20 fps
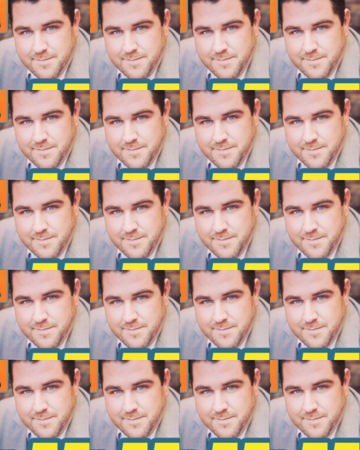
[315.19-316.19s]

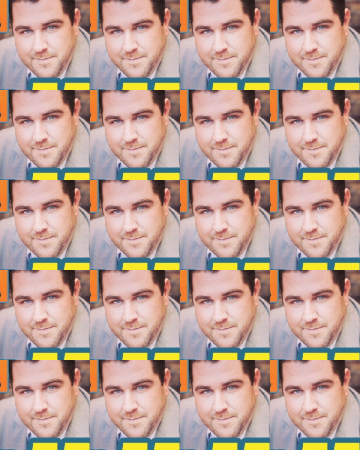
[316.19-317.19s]

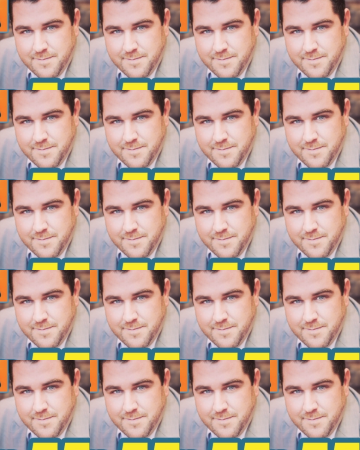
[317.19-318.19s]

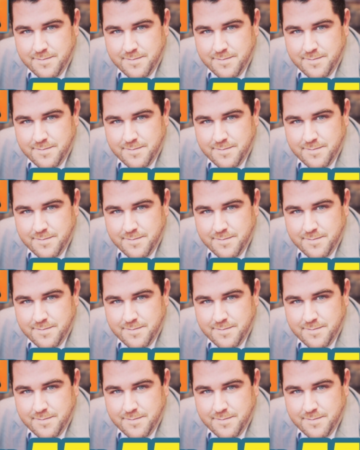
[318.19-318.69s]
The face doesn't move, so there is nothing to read.